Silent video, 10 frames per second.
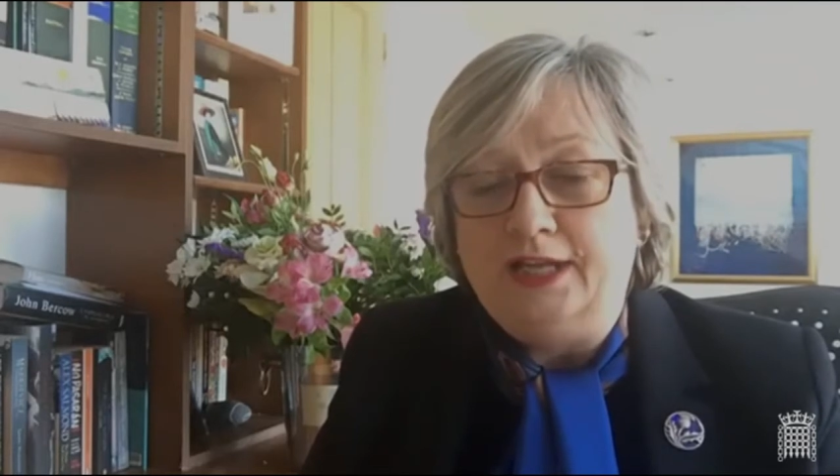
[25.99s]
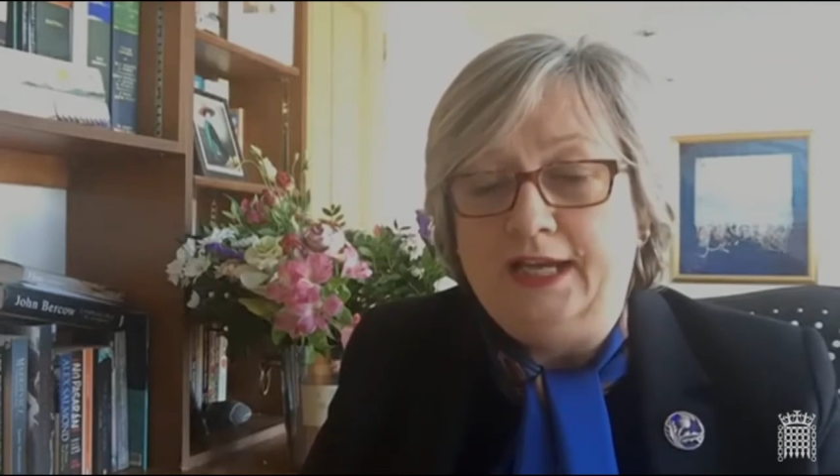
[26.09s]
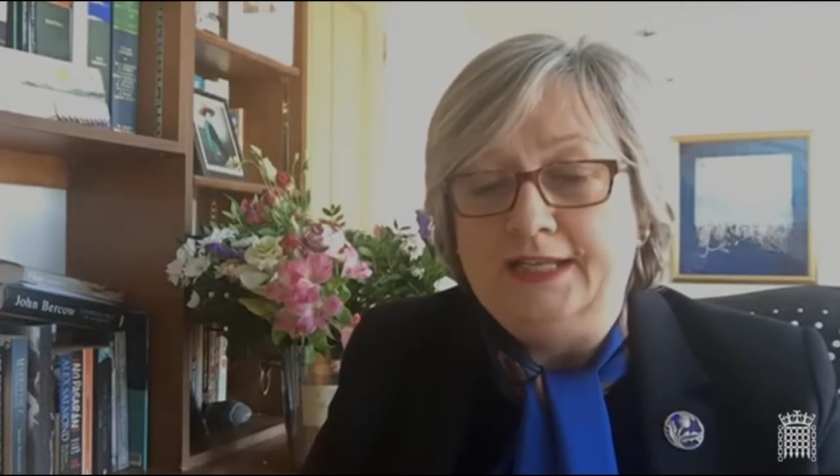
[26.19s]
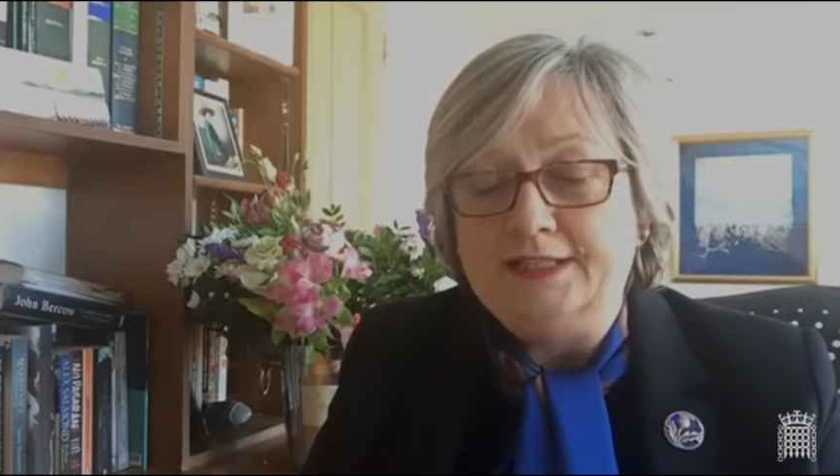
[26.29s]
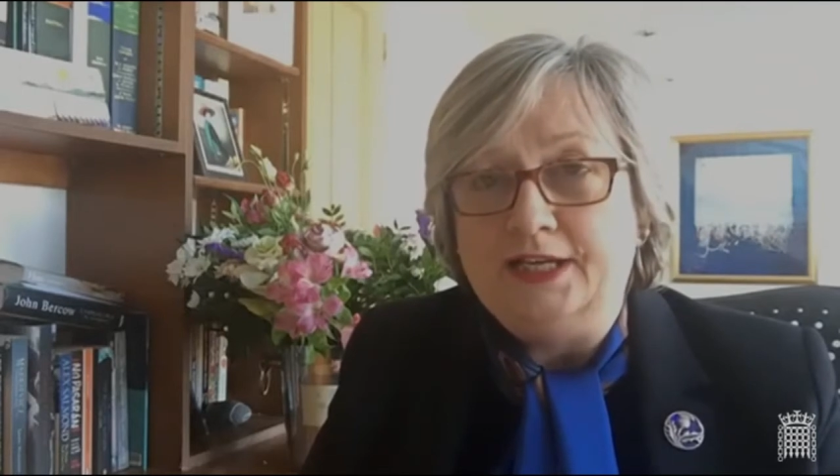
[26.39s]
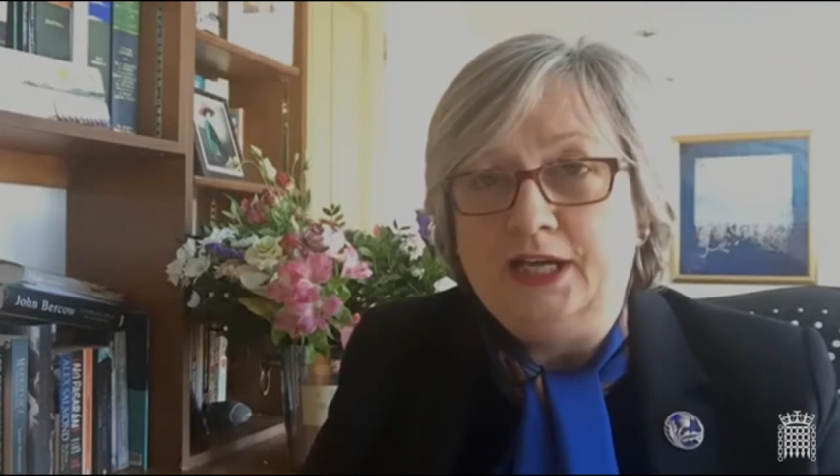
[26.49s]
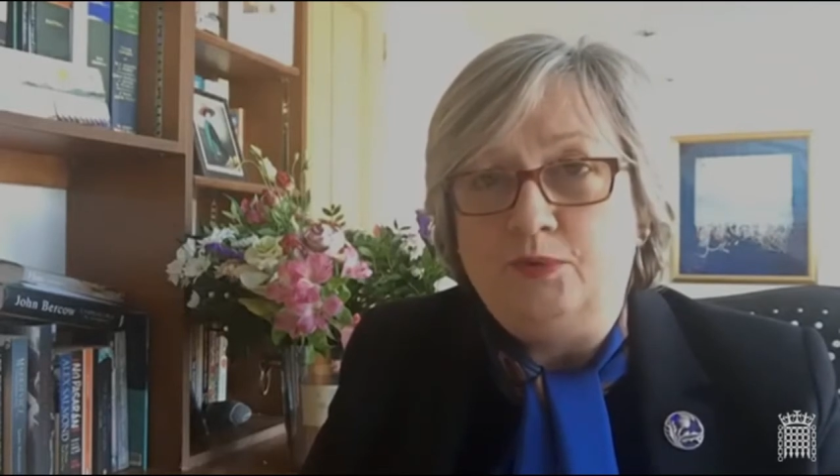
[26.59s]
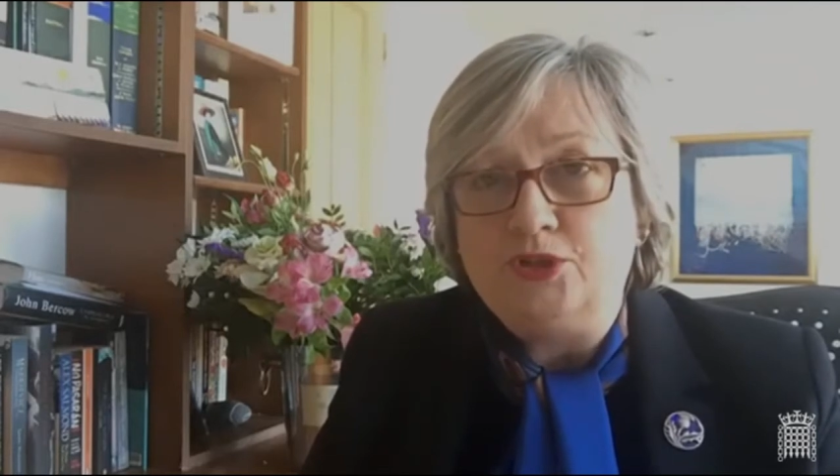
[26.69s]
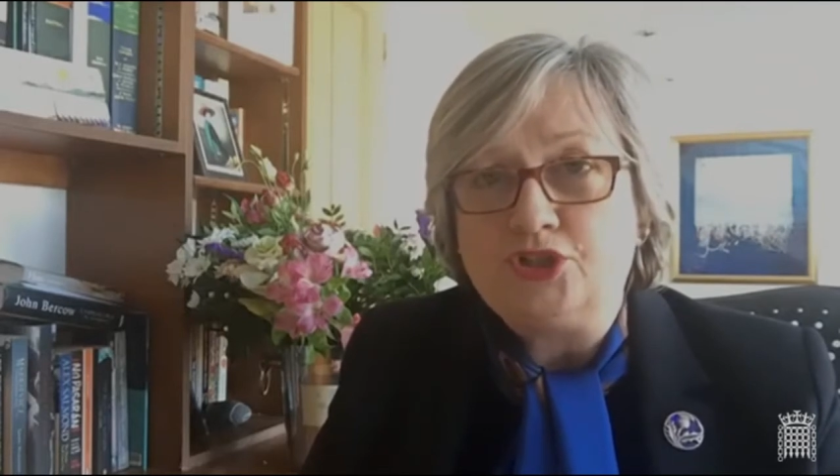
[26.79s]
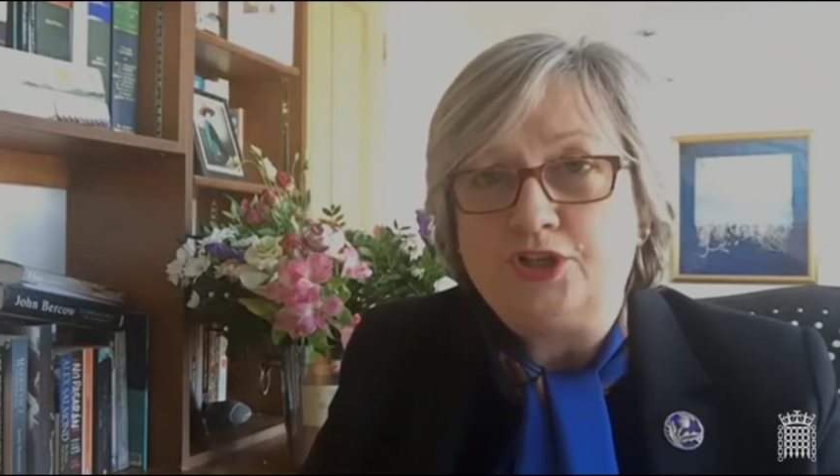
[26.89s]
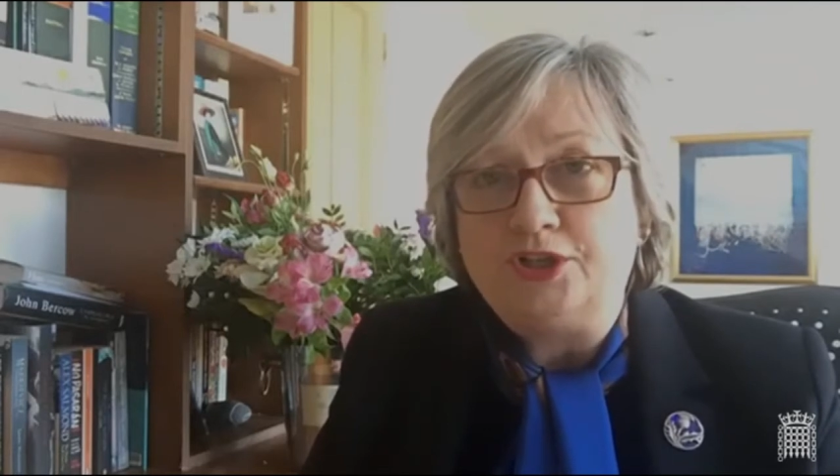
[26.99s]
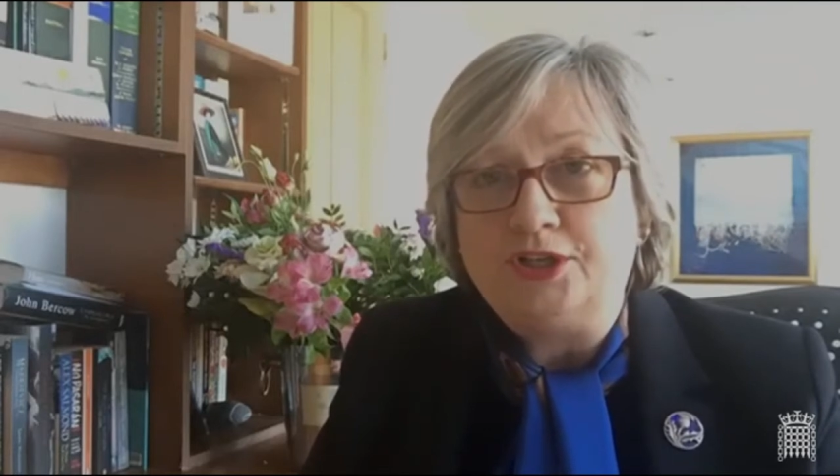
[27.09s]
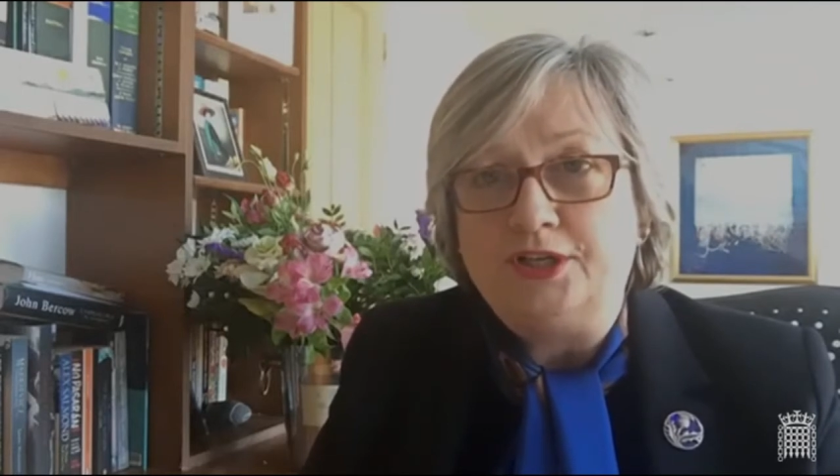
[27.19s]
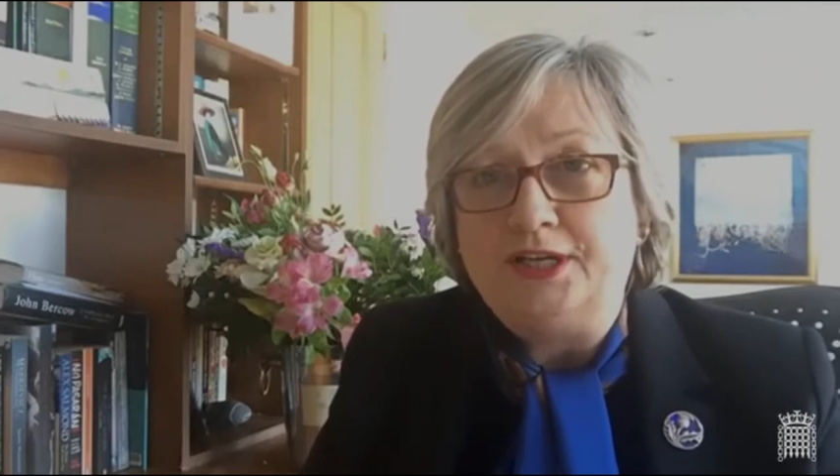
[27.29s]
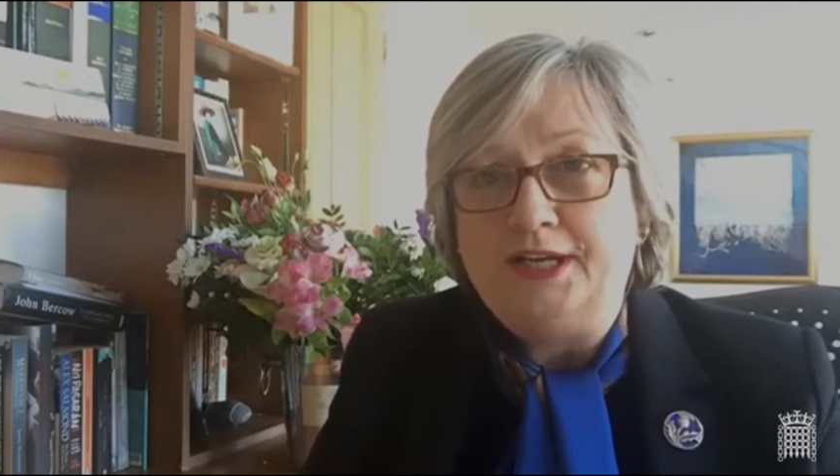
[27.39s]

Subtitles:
and I wish her